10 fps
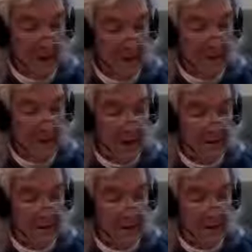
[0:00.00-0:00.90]
At the
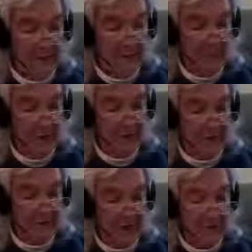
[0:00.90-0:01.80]
onset of
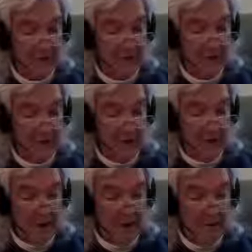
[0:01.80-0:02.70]
emotional tension,
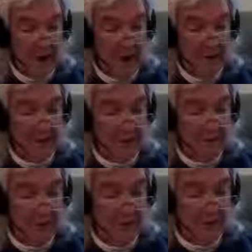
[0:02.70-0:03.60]
the mind and
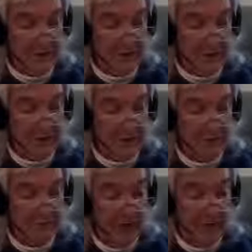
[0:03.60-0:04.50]
emotions begin
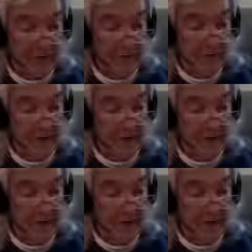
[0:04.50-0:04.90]
to race with